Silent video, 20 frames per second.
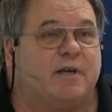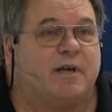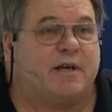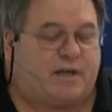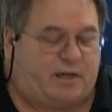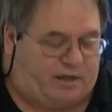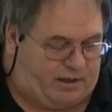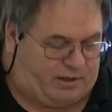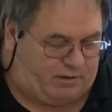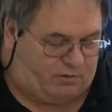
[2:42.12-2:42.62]

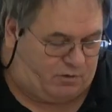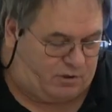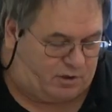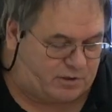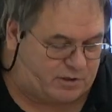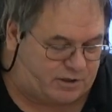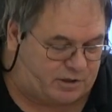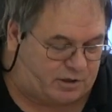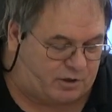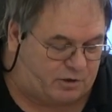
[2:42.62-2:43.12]
and
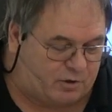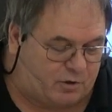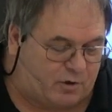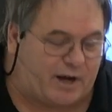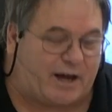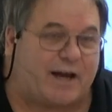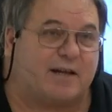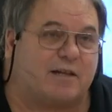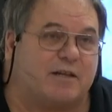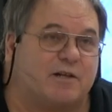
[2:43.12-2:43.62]
also
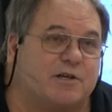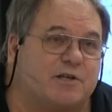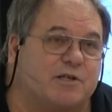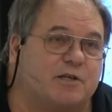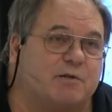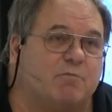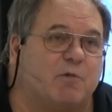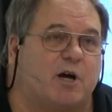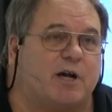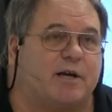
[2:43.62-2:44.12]
Alex
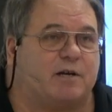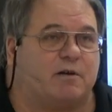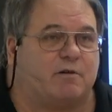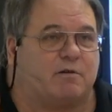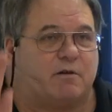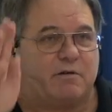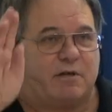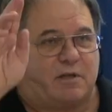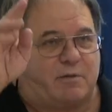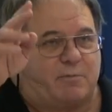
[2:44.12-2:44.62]
and
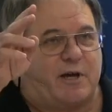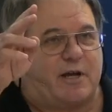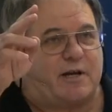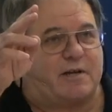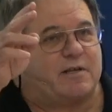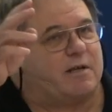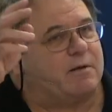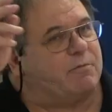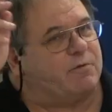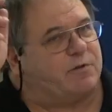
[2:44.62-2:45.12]
Michael are at the
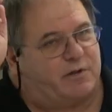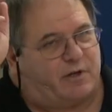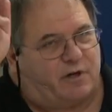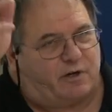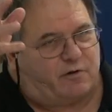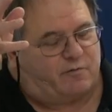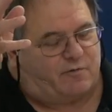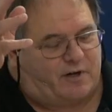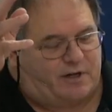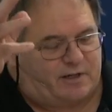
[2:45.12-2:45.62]
back table.
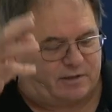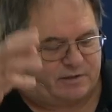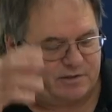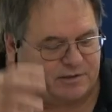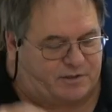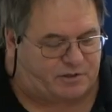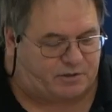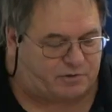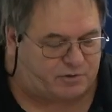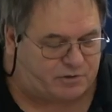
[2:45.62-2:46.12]
They're
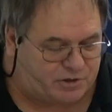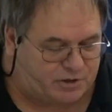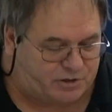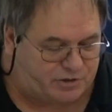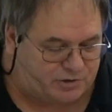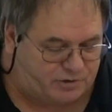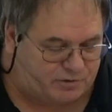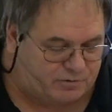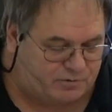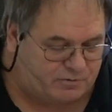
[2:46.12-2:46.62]
volunteers
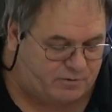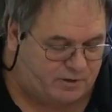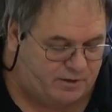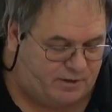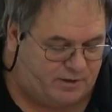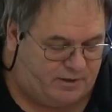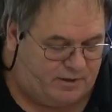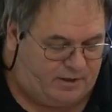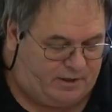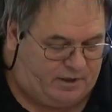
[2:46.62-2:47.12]
too.
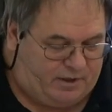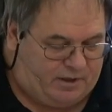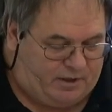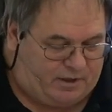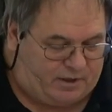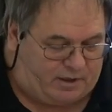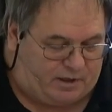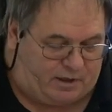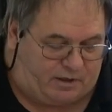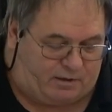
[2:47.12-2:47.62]

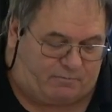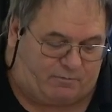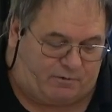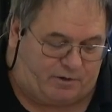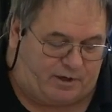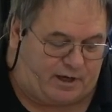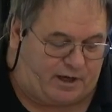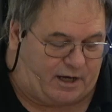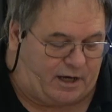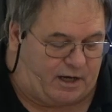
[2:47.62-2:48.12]

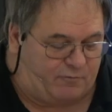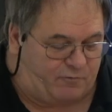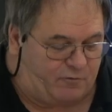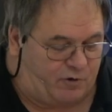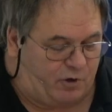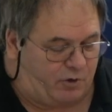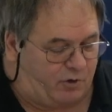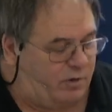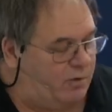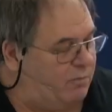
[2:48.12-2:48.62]
We have
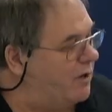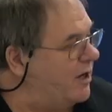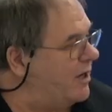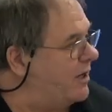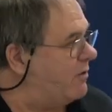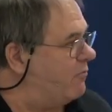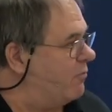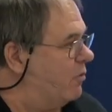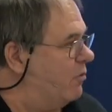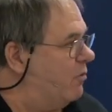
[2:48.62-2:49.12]
Colonel
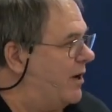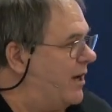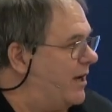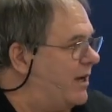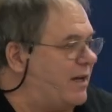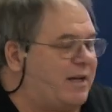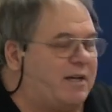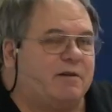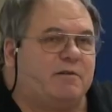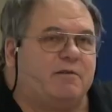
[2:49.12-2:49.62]
Mike
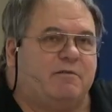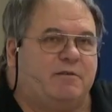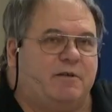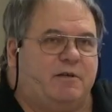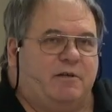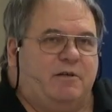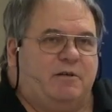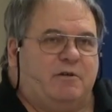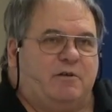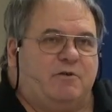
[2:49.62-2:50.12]
Ruane,
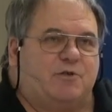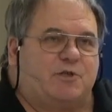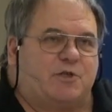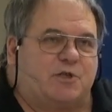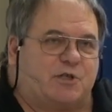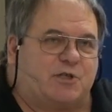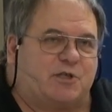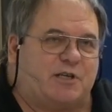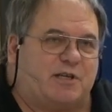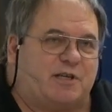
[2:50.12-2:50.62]
who's
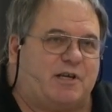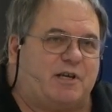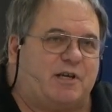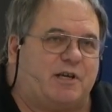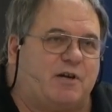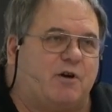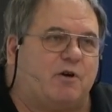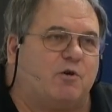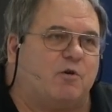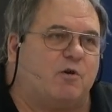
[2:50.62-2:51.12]
the
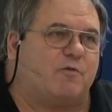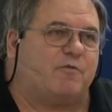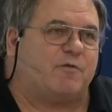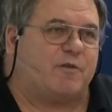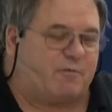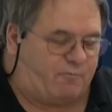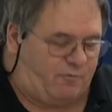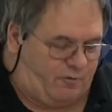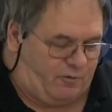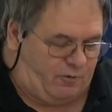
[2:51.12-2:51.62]
CEO of
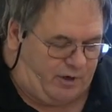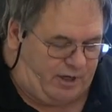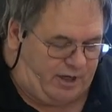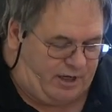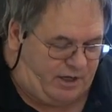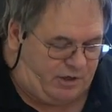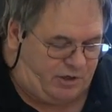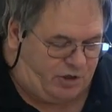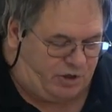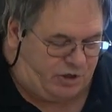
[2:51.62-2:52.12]

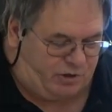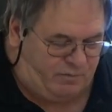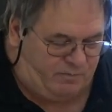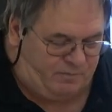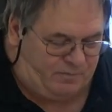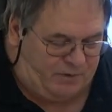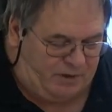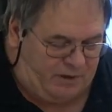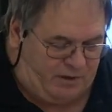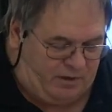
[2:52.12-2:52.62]
InfoAge.
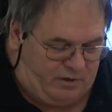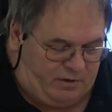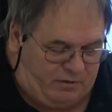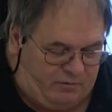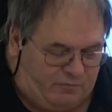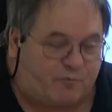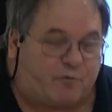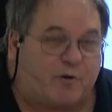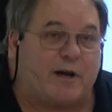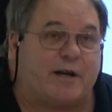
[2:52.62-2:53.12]

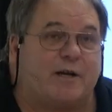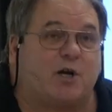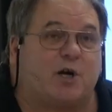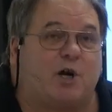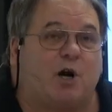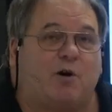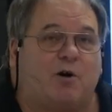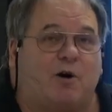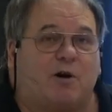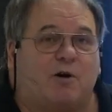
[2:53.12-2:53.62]
Fred
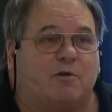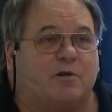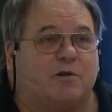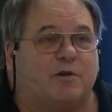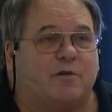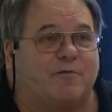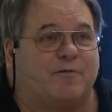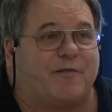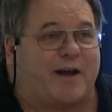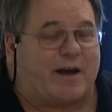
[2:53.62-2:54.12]
Carl,
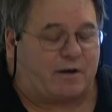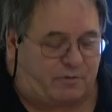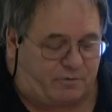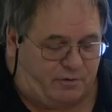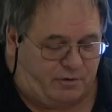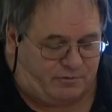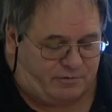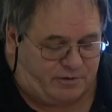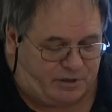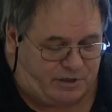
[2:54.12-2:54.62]
the
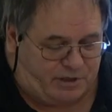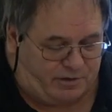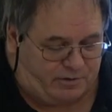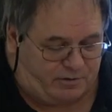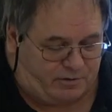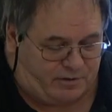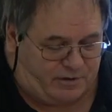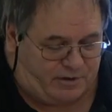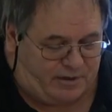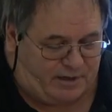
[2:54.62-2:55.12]
founder, is
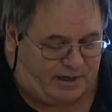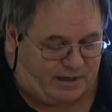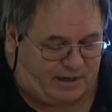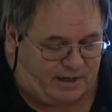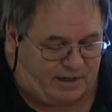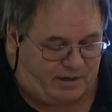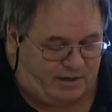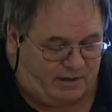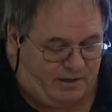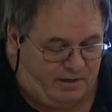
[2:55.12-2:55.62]
here today.